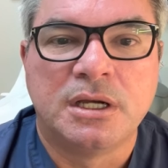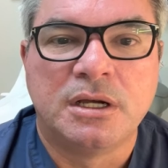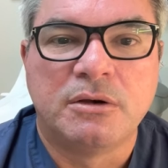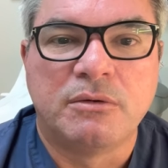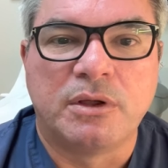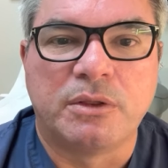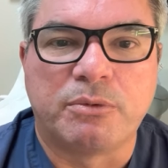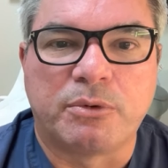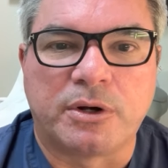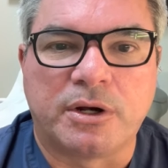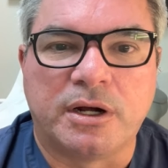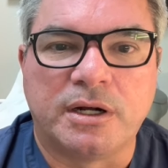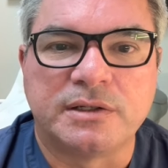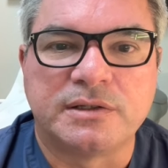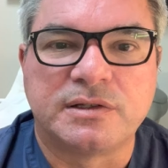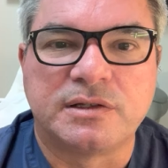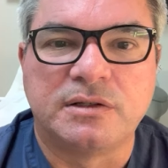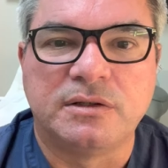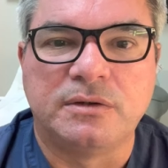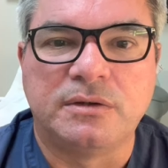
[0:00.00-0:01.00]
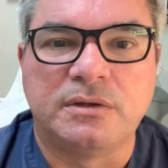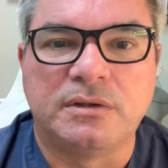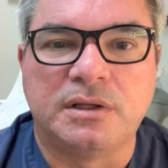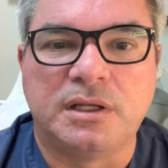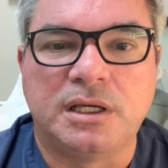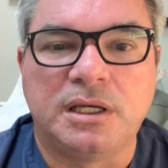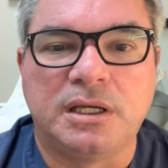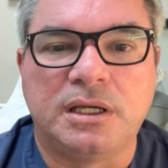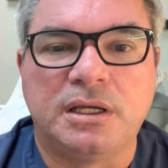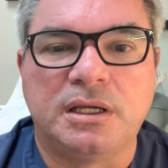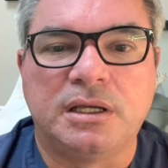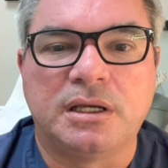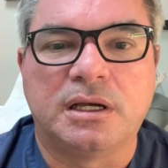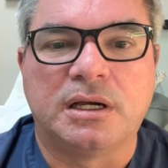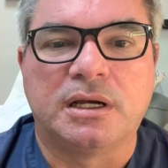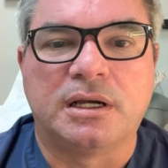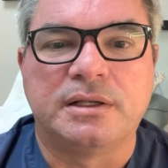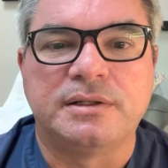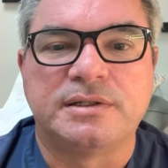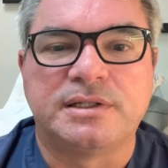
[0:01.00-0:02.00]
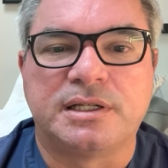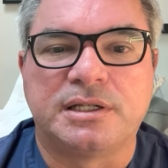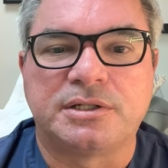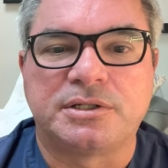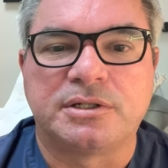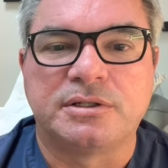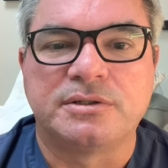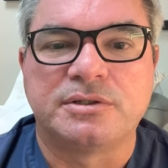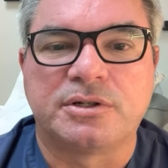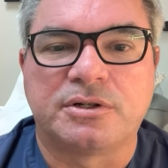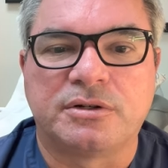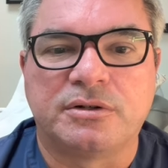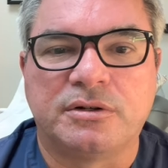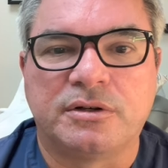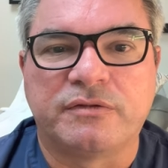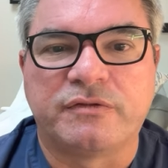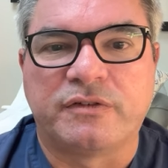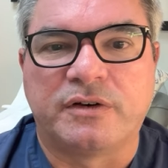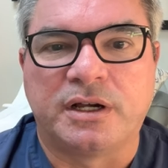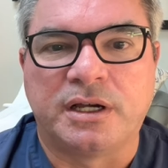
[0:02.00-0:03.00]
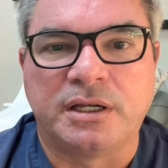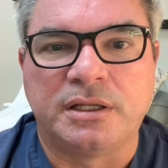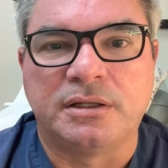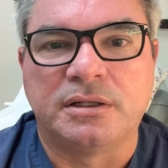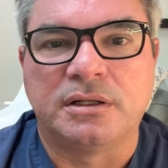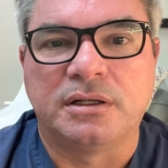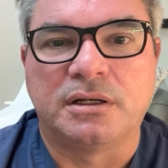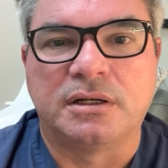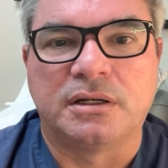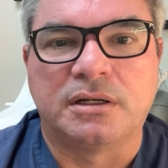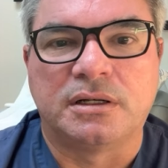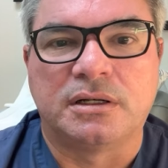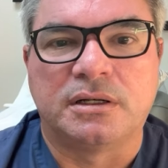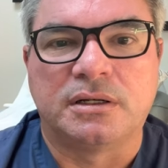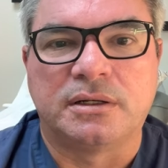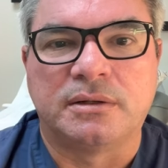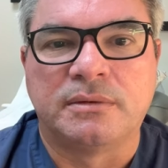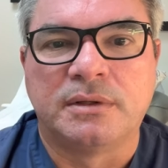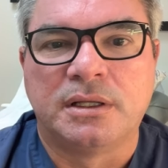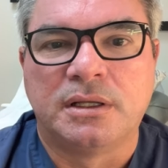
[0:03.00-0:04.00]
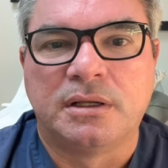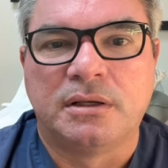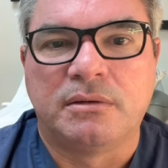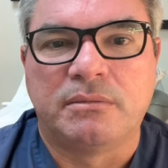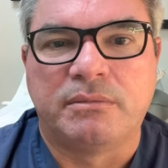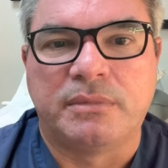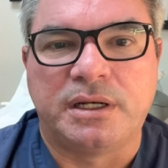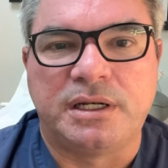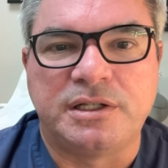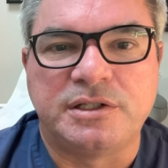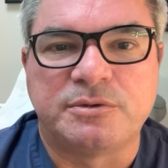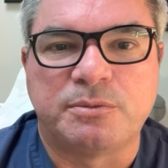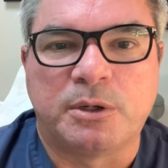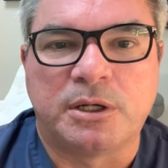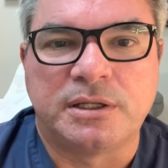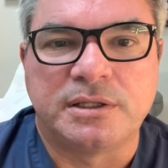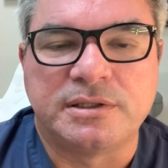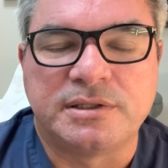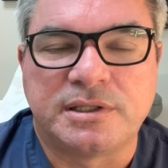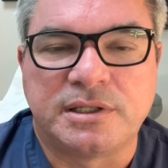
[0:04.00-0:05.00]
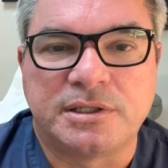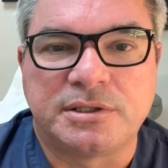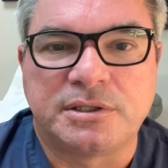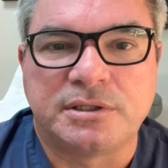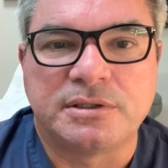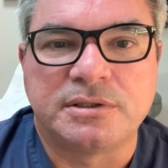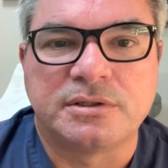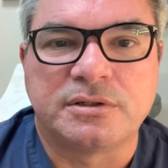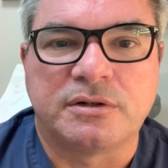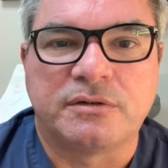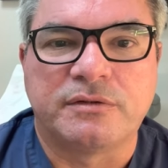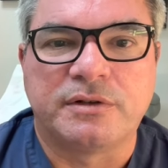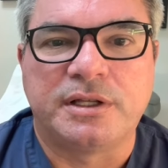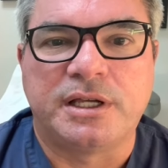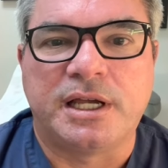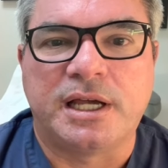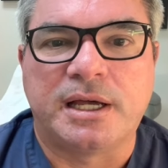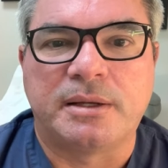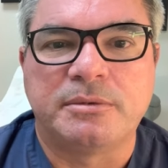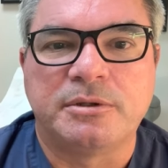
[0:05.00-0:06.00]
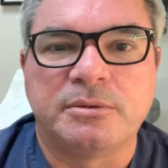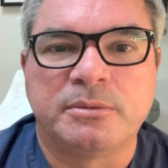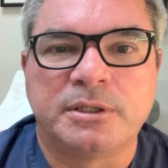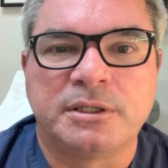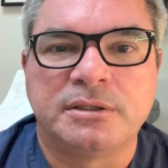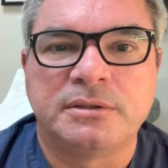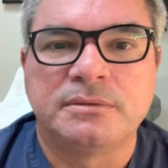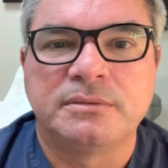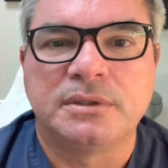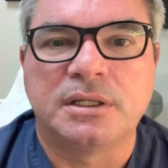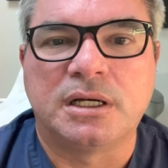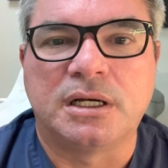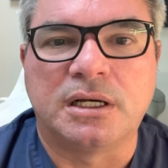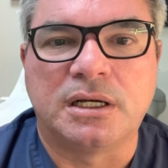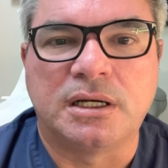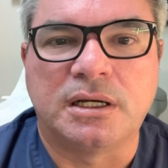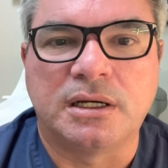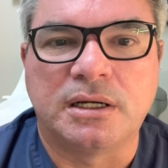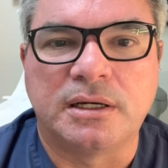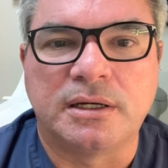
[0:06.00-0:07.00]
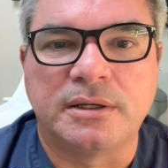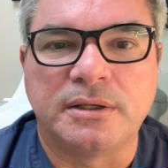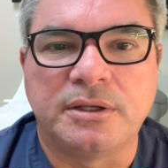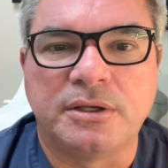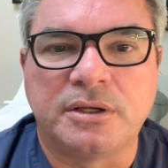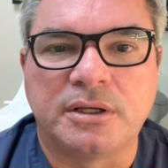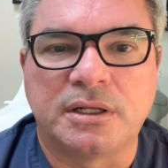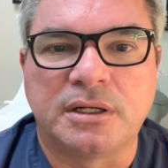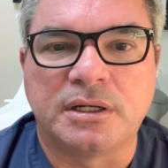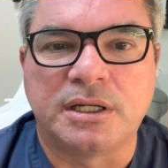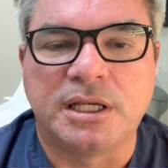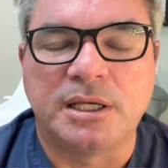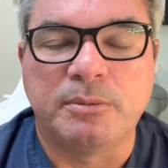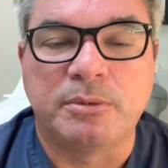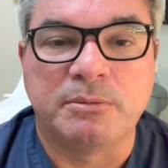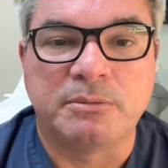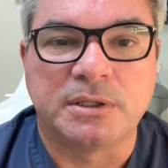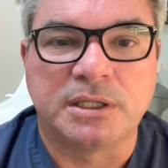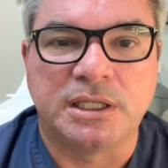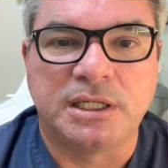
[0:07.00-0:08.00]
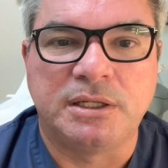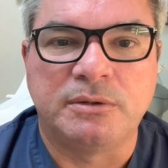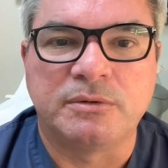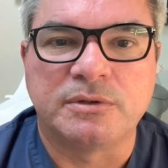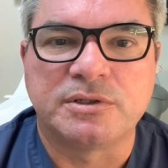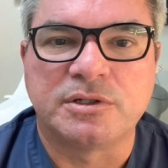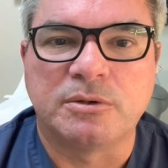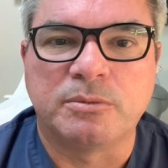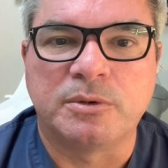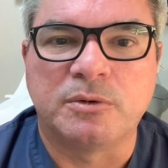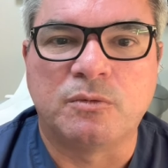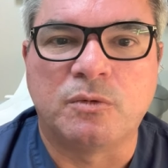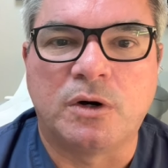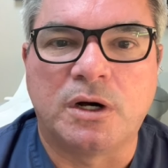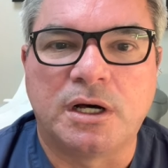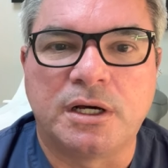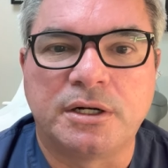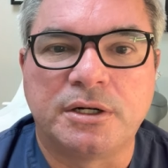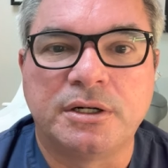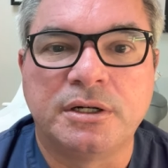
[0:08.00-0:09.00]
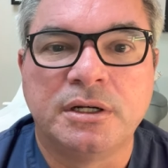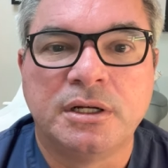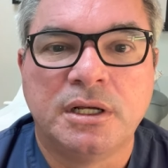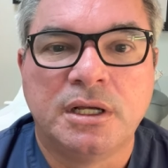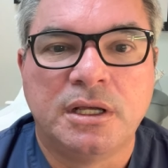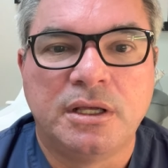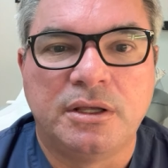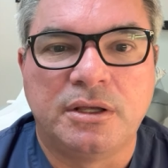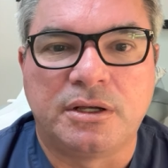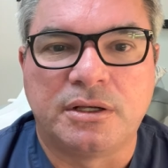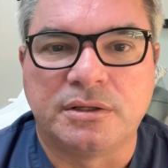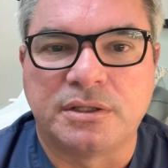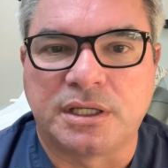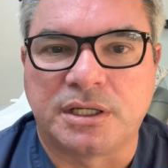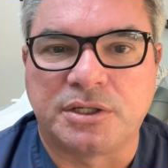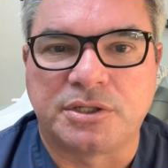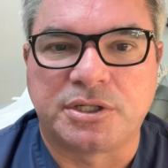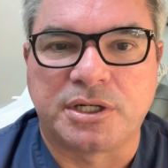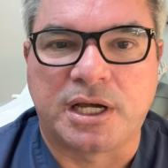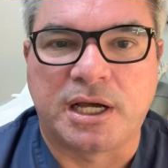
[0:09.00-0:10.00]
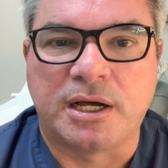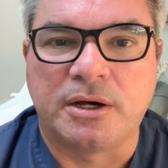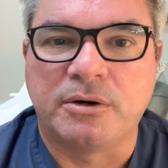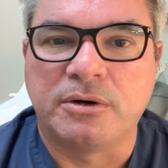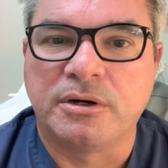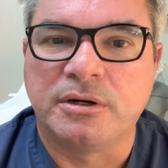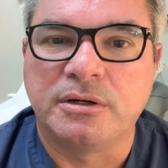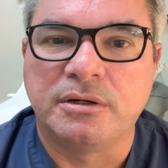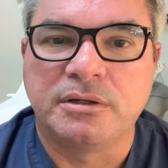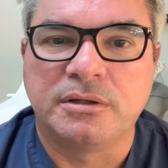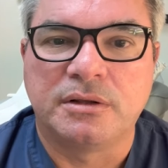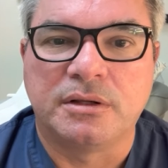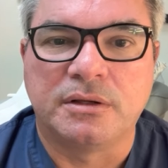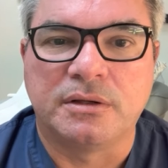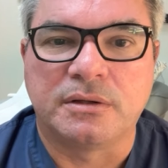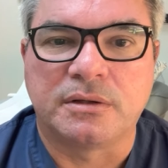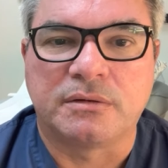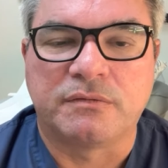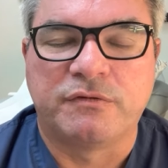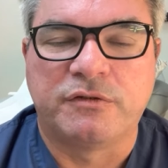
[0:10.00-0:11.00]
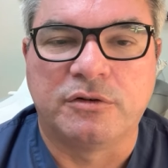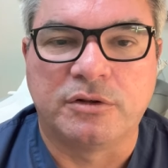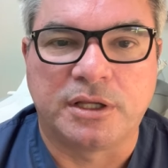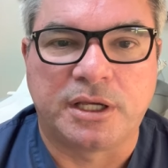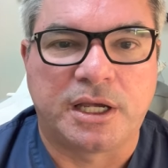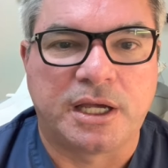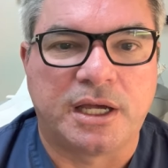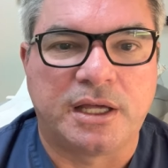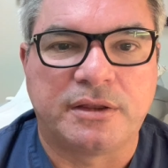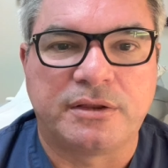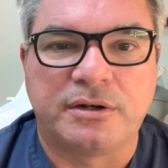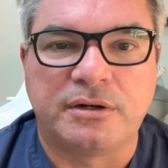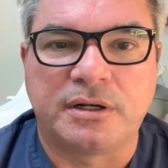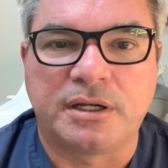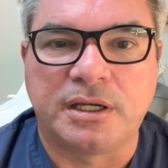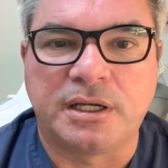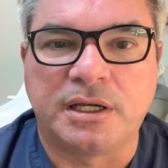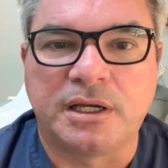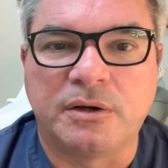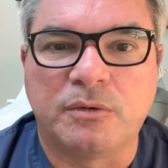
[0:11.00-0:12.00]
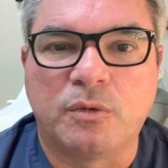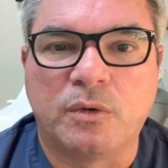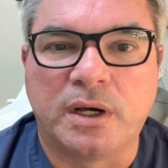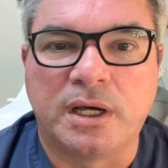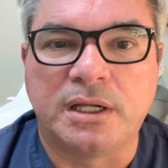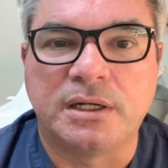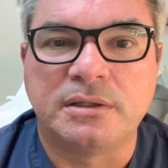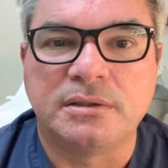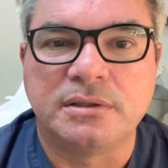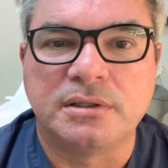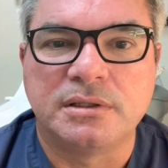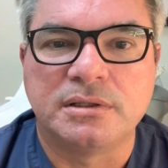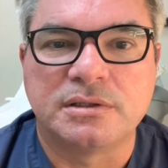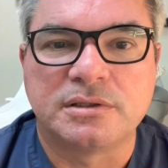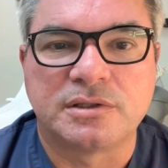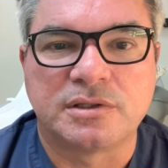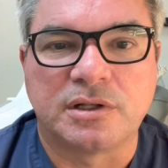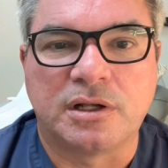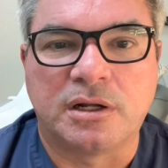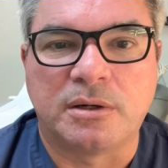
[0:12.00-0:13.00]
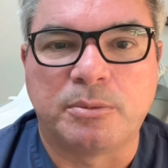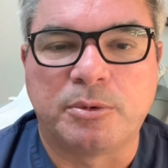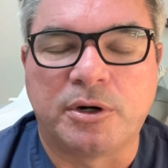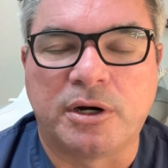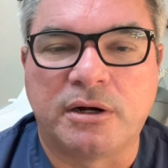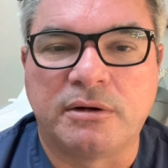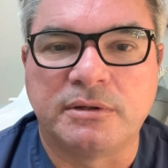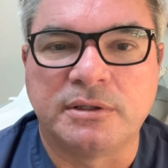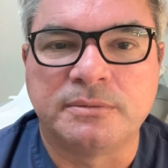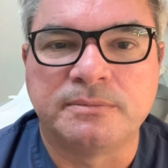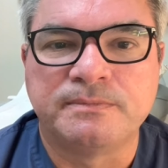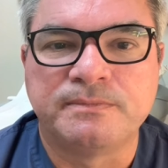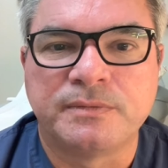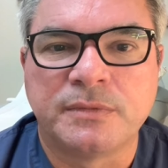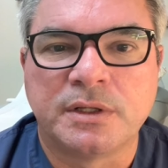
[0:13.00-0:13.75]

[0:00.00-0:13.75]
With regards to the incisions, you're going to find many small incisions over the abdomen. You can keep them clean with soap and water. You can take a shower. The Foley catheter can get wet. It's not a problem.